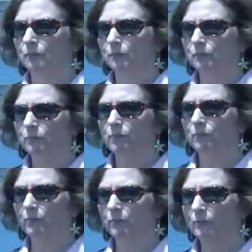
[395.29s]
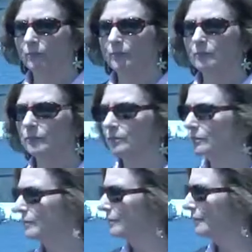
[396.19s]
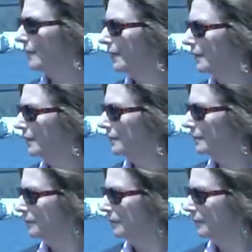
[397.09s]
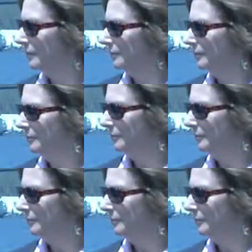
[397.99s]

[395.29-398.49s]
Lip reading: (silent)